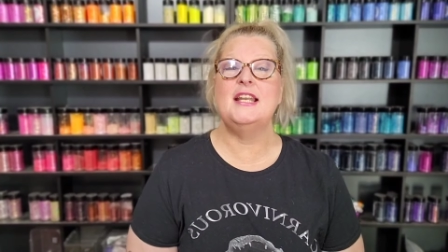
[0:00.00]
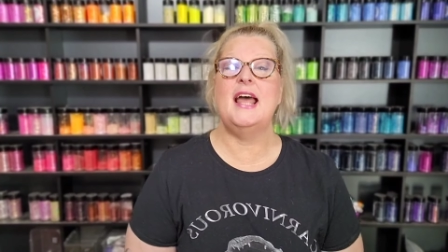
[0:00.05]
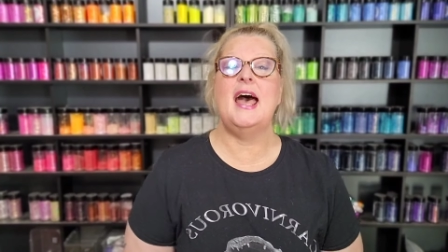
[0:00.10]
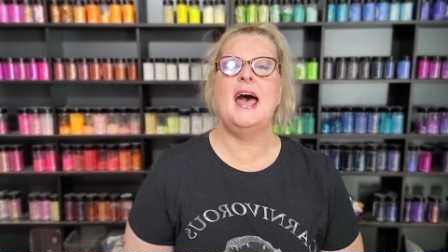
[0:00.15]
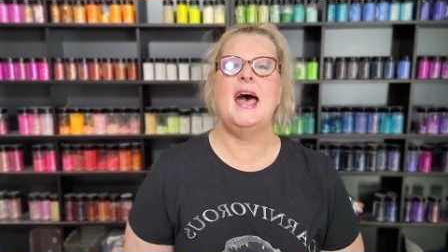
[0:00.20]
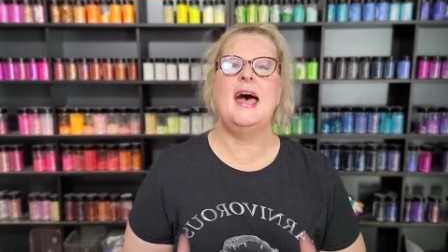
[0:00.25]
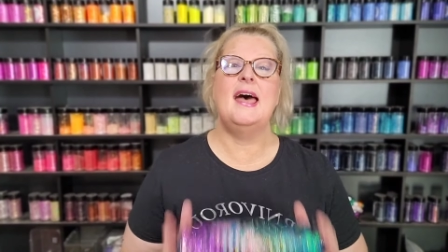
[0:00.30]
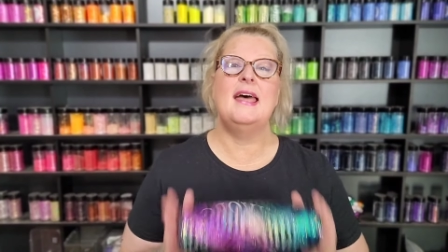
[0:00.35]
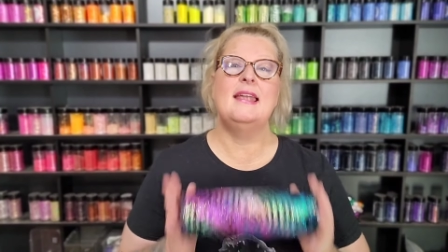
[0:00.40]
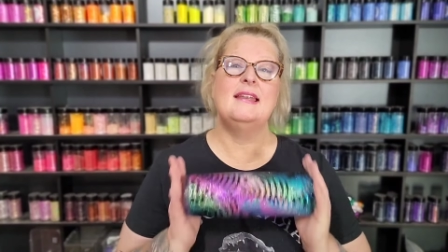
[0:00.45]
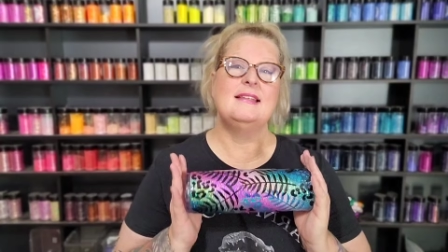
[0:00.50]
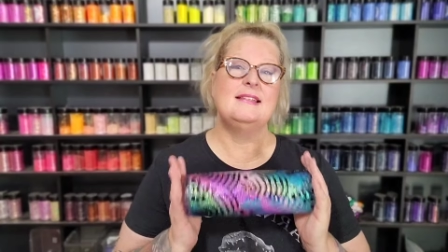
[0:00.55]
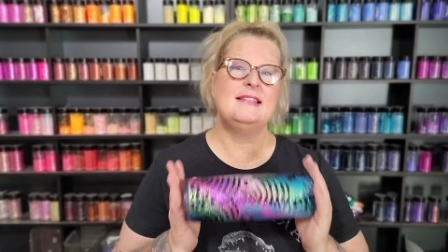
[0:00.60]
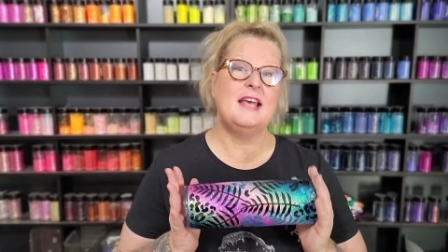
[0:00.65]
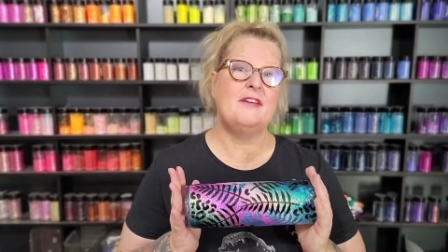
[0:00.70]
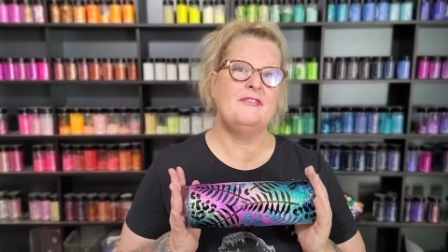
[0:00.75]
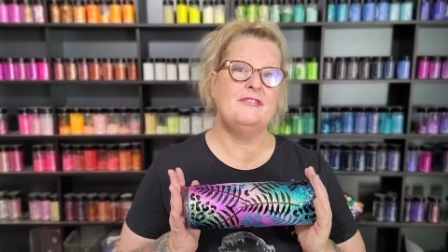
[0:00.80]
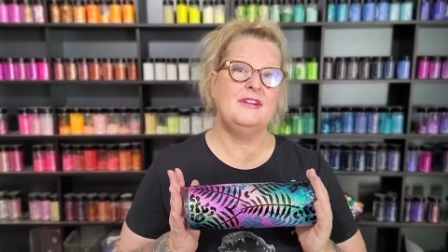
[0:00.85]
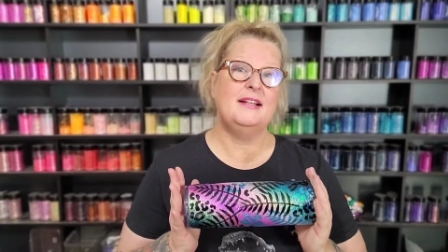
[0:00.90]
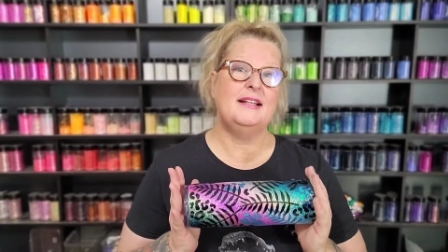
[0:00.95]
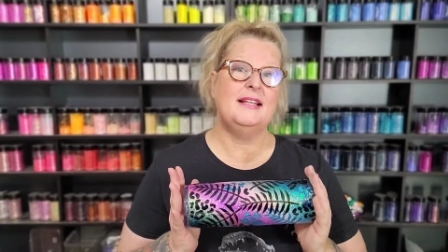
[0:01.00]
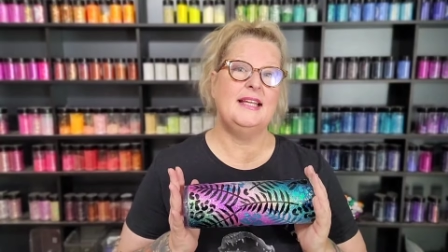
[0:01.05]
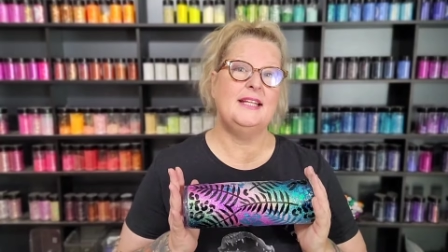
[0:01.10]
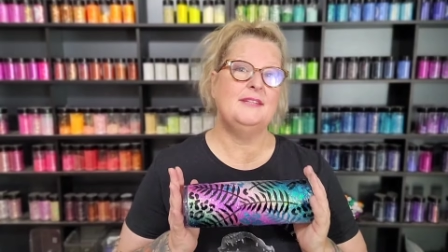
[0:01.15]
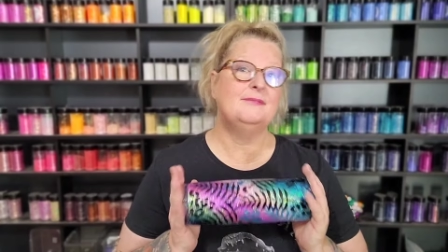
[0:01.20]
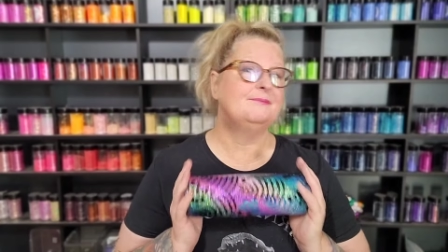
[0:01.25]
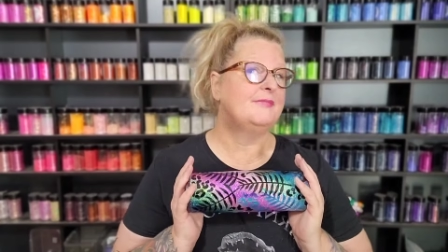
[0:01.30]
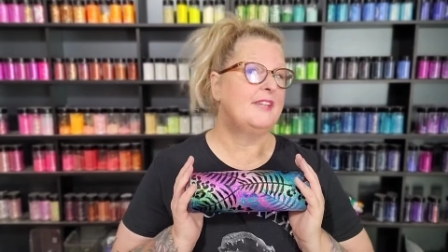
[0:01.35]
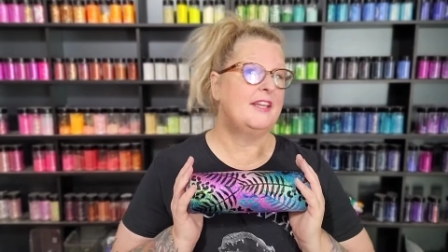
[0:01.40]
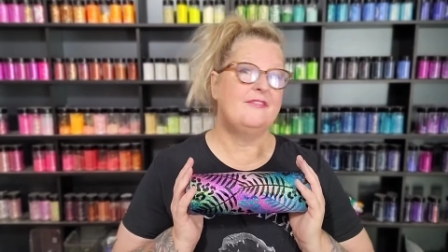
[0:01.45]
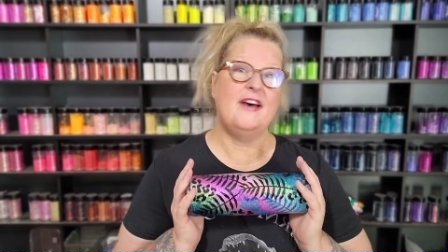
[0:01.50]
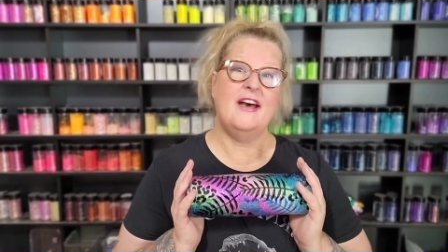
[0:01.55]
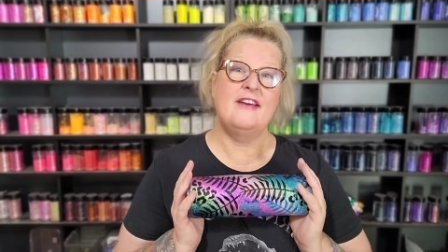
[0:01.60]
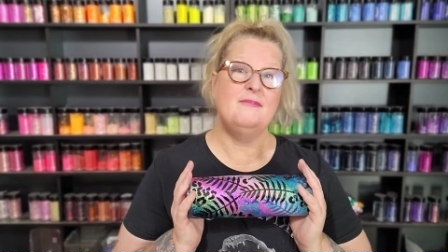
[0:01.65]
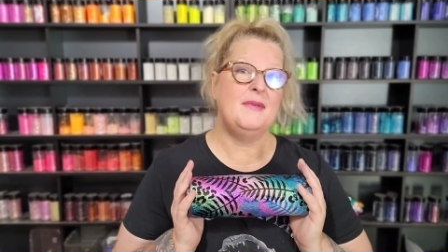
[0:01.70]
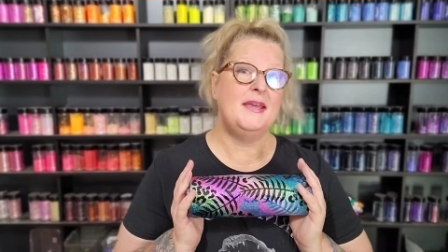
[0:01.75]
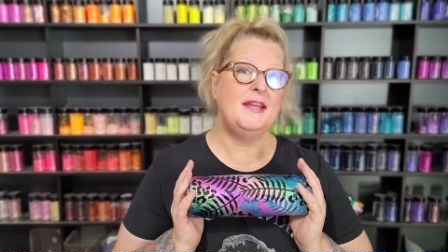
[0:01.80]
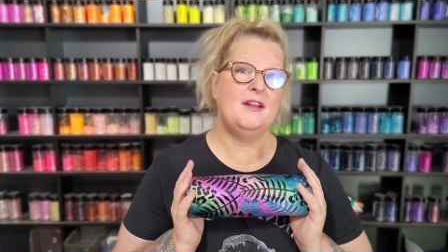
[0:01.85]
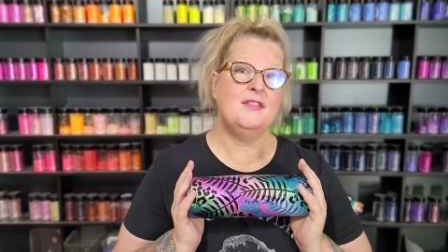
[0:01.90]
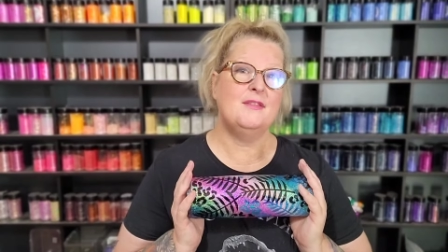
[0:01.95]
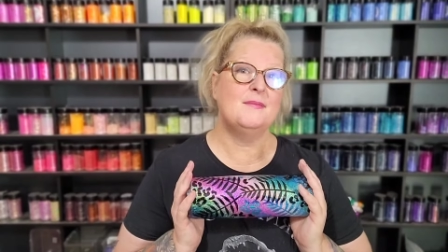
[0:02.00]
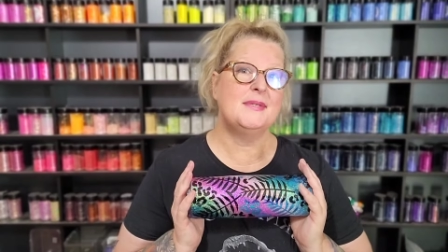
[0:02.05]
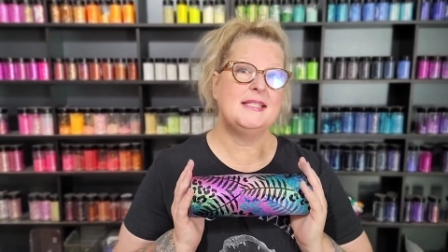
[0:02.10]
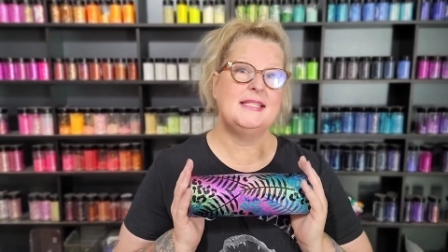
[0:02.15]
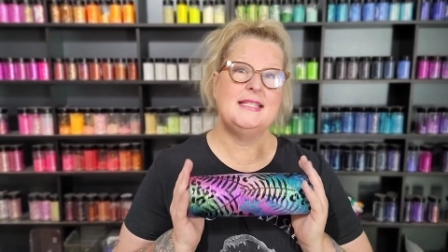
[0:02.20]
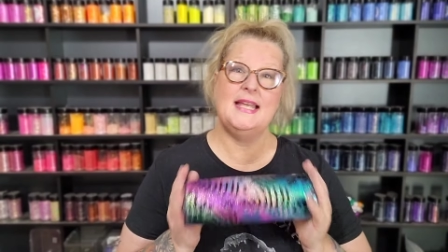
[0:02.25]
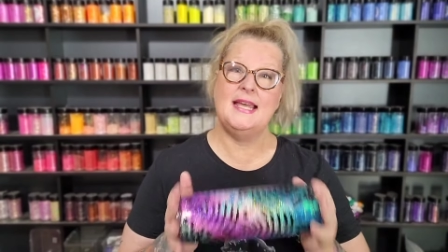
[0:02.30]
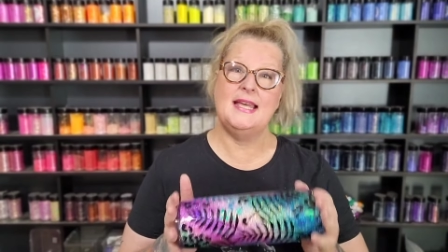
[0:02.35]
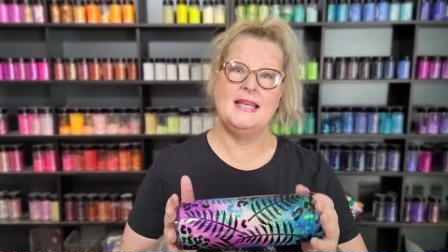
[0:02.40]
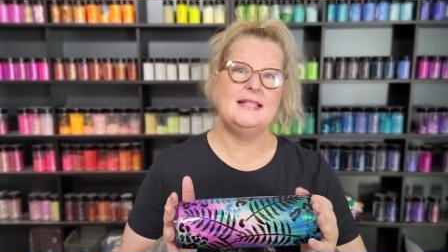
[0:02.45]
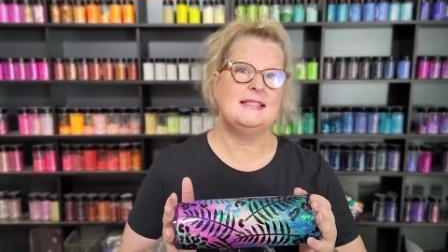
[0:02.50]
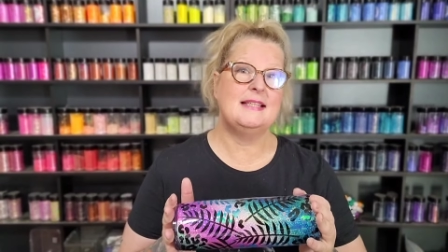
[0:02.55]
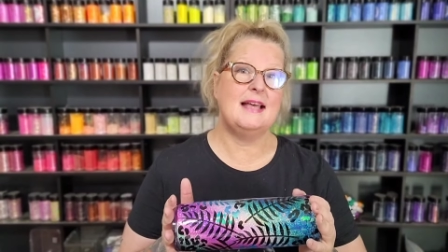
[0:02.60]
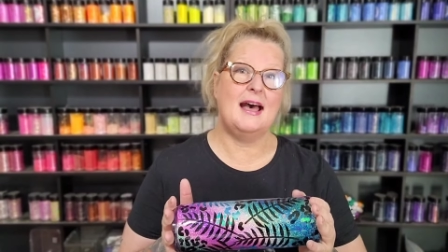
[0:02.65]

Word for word: And definitely, if I've made all the mistakes,